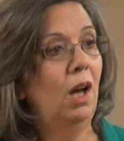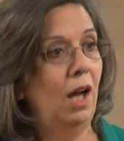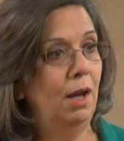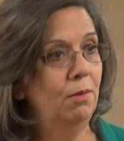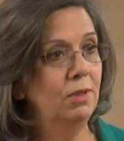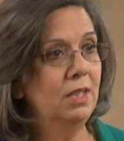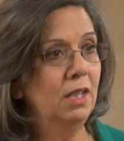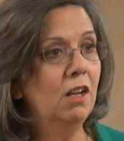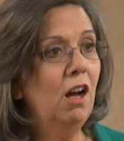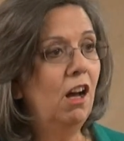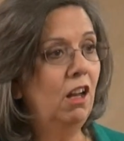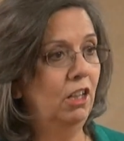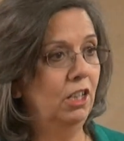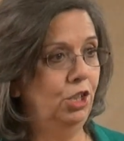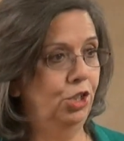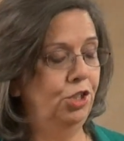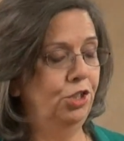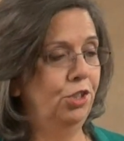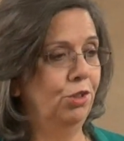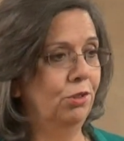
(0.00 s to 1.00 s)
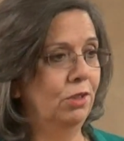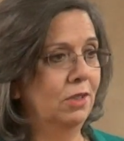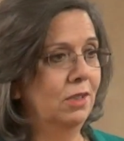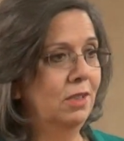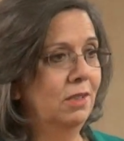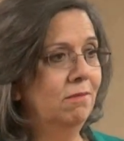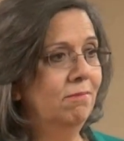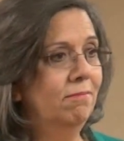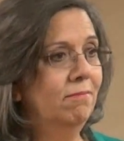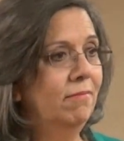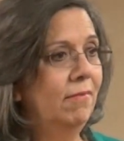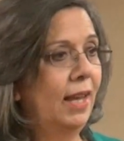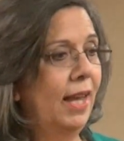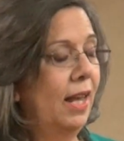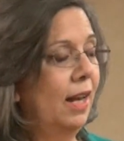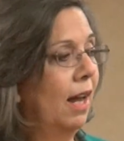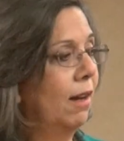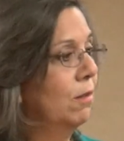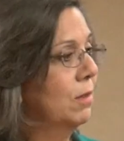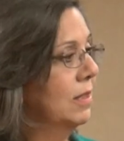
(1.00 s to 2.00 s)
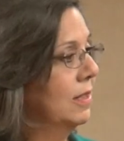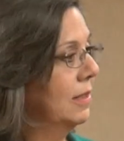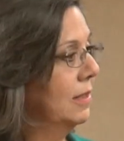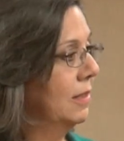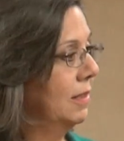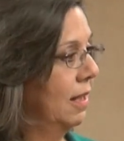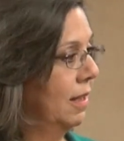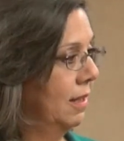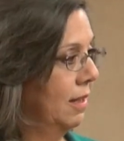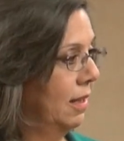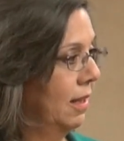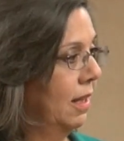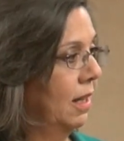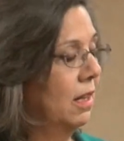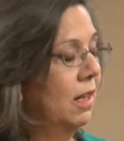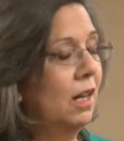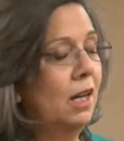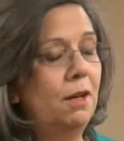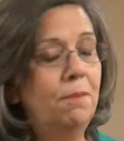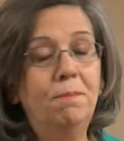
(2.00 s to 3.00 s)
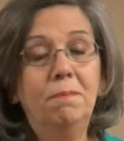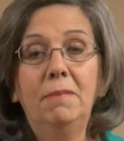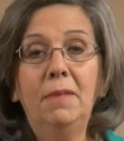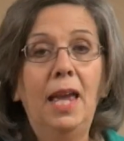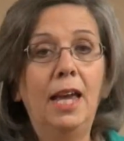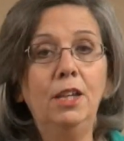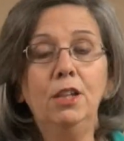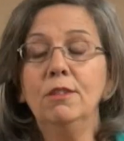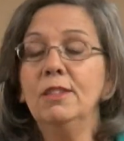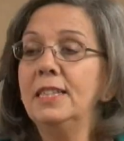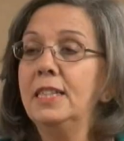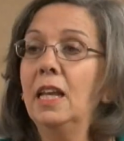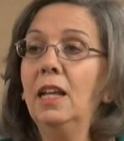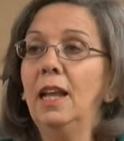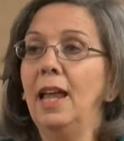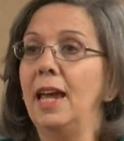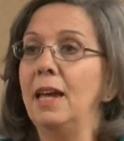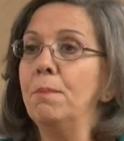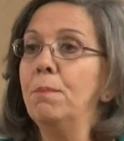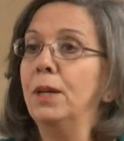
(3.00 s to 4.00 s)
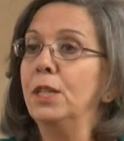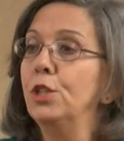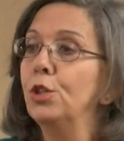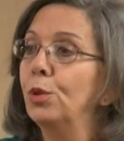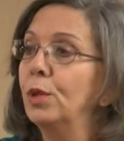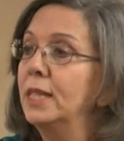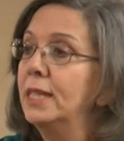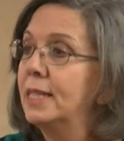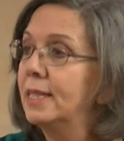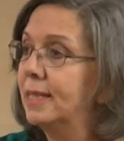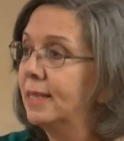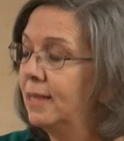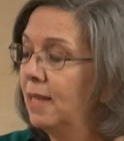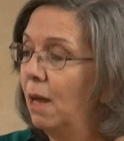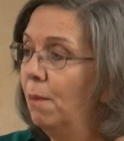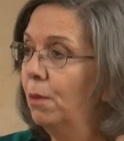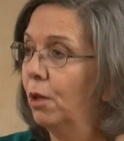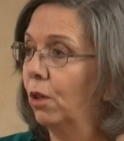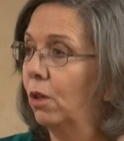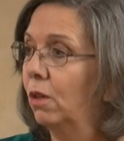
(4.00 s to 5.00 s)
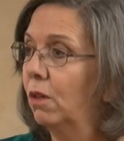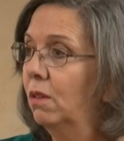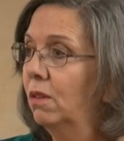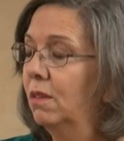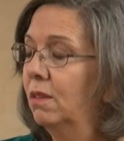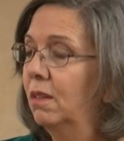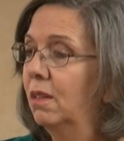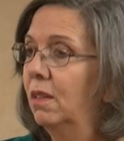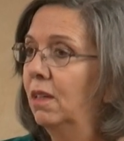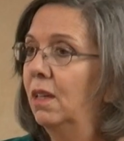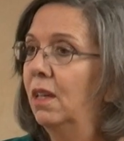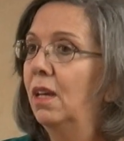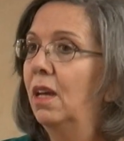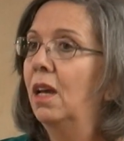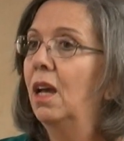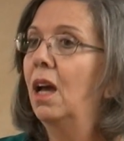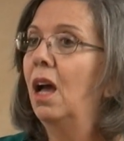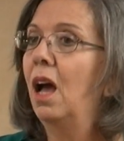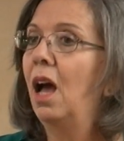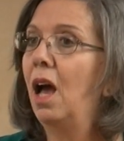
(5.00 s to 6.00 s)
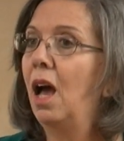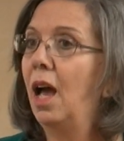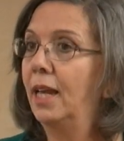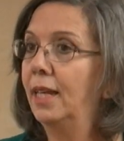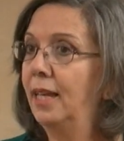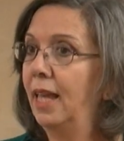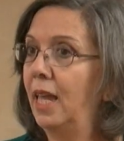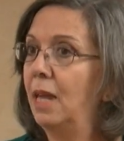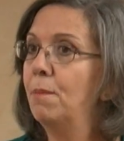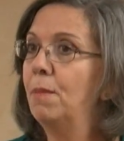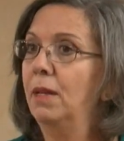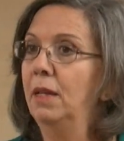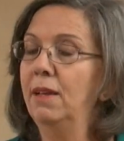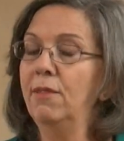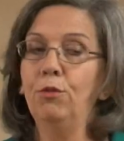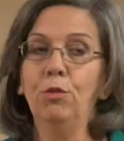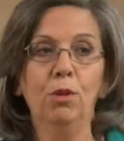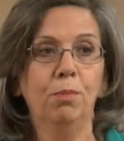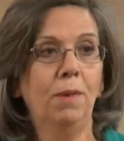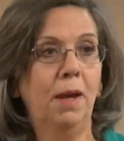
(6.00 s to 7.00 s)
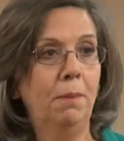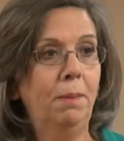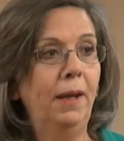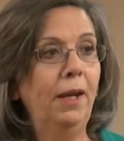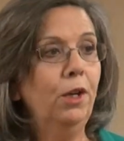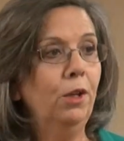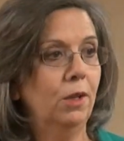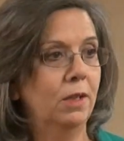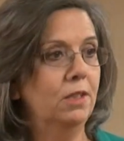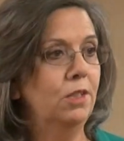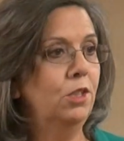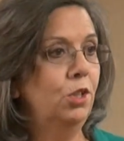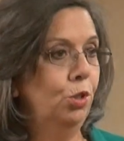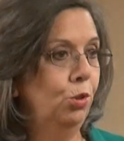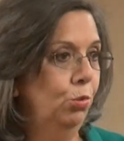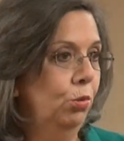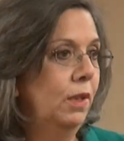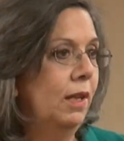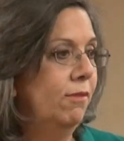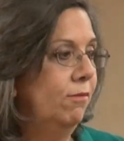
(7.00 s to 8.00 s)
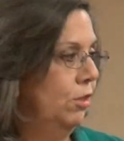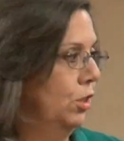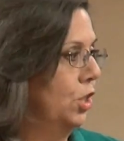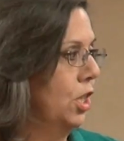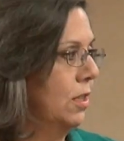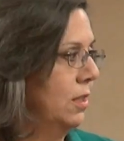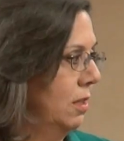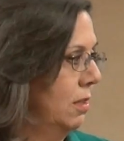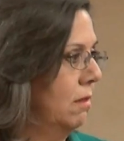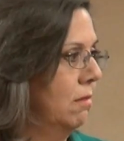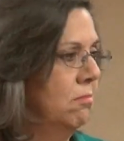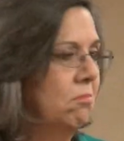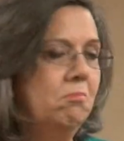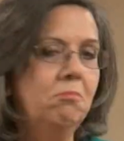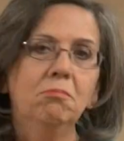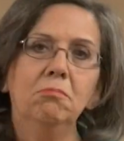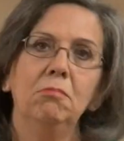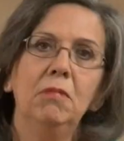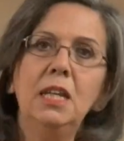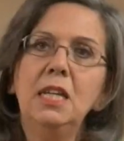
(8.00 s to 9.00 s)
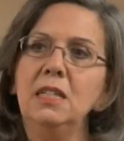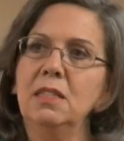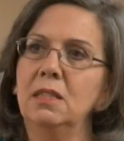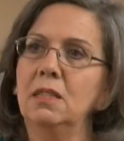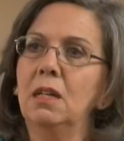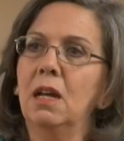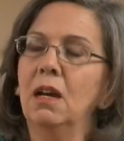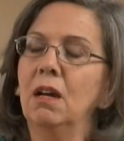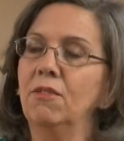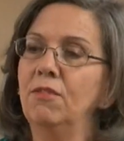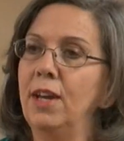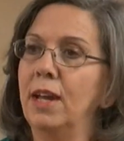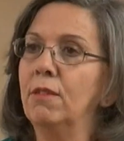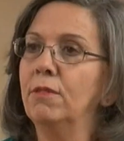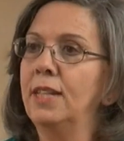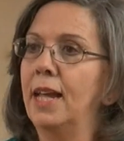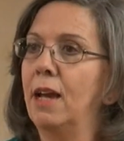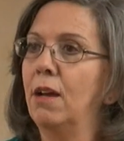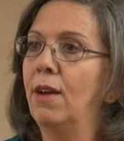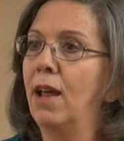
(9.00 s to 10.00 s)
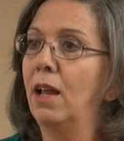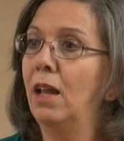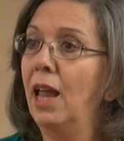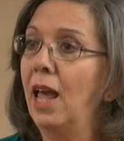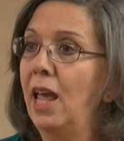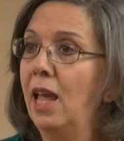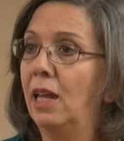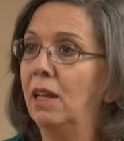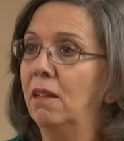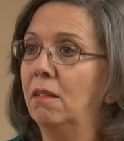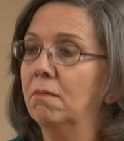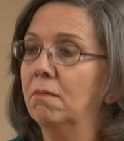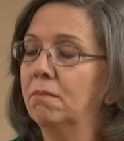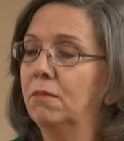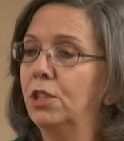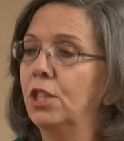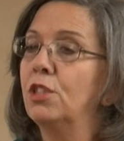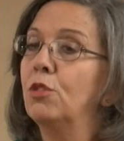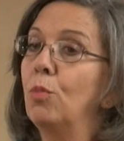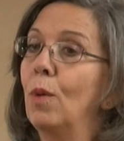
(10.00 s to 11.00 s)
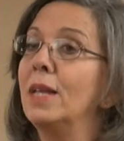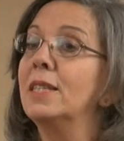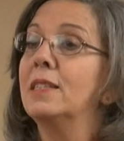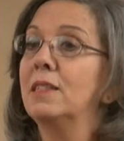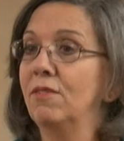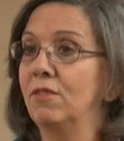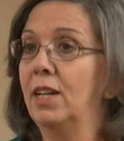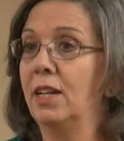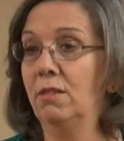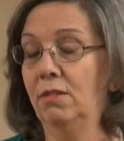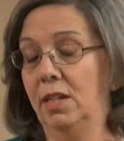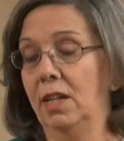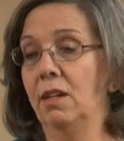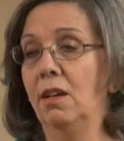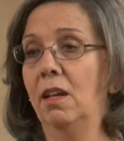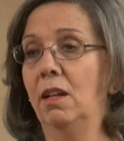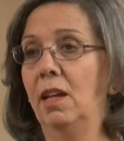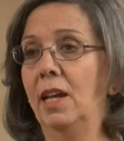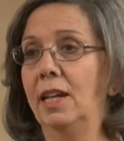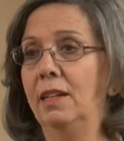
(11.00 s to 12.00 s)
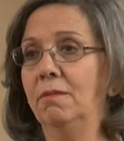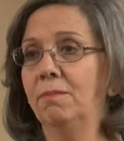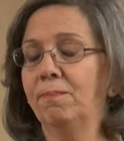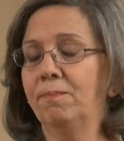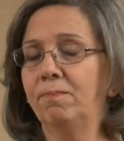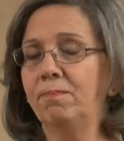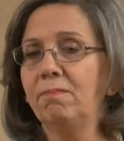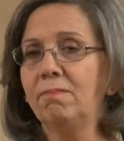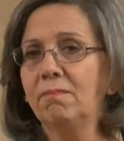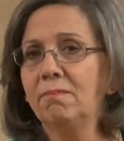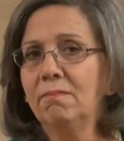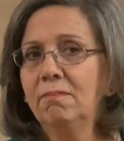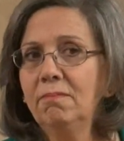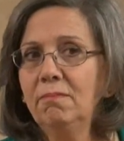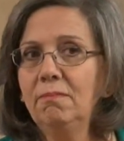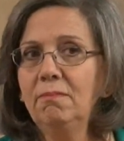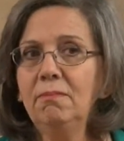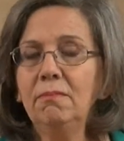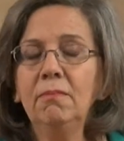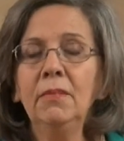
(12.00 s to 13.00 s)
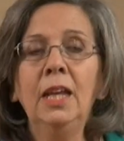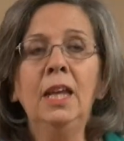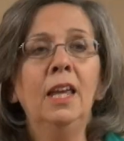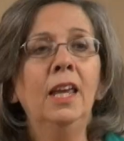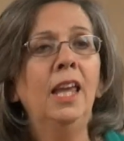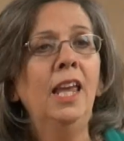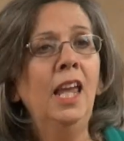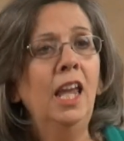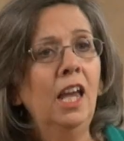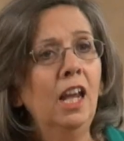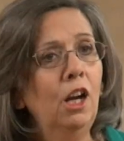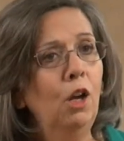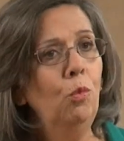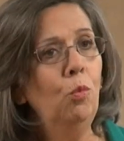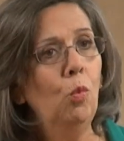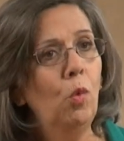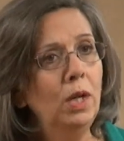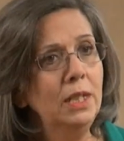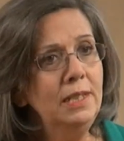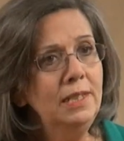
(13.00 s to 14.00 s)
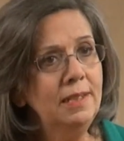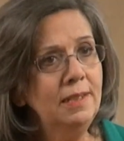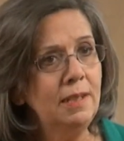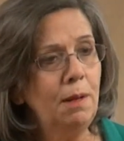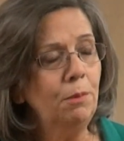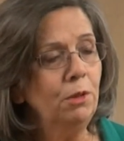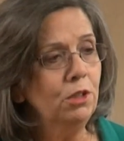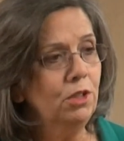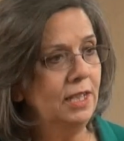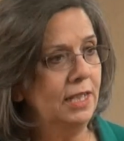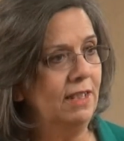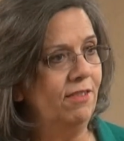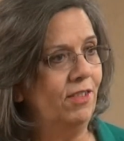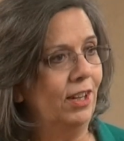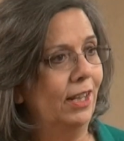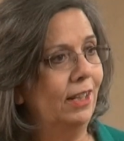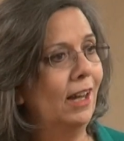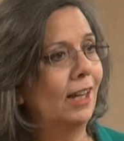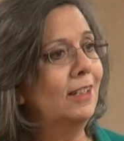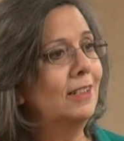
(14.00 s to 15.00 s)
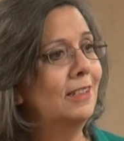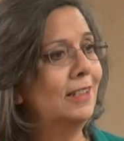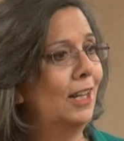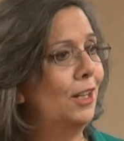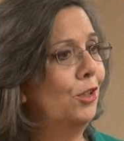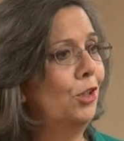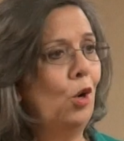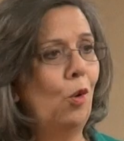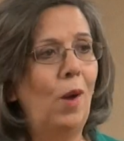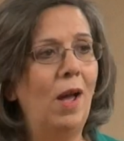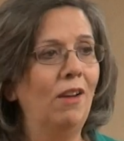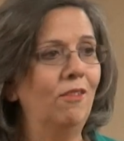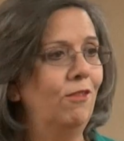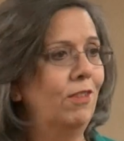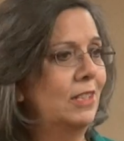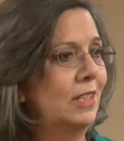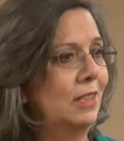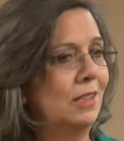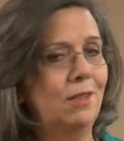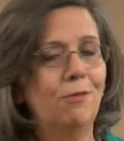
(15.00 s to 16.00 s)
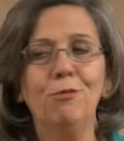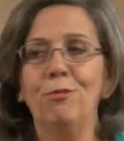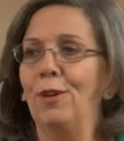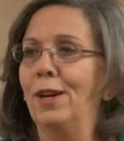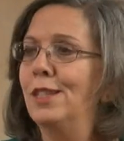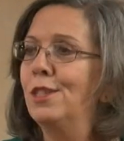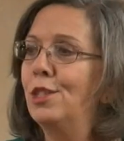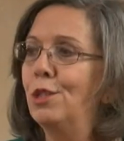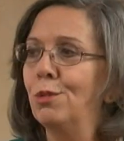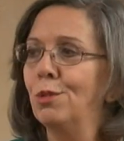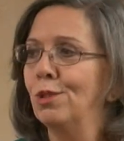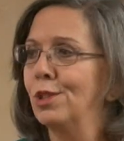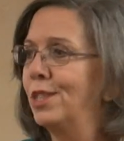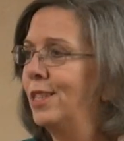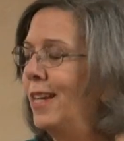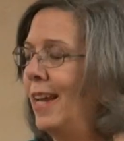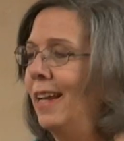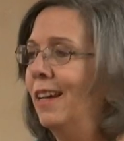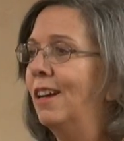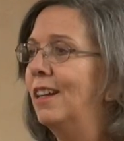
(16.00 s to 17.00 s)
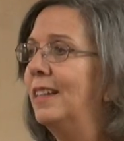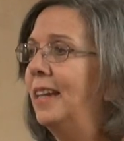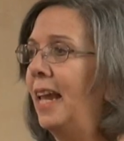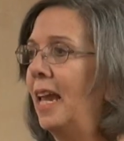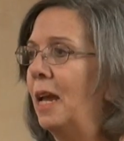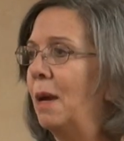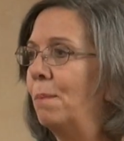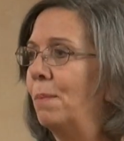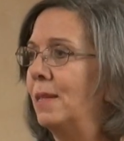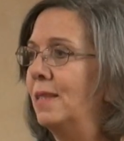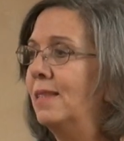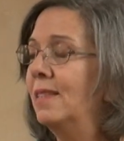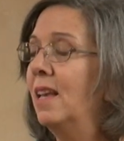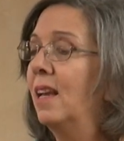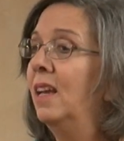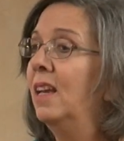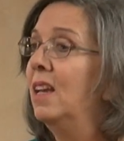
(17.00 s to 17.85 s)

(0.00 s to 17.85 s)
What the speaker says: I was a college student, and I was at UCLA, but during the summer, I came and lived with my parents, who lived just east of downtown LA, just west of downtown LA. And on one summer's evening, I decided to go out and visit some friends who were staying on campus.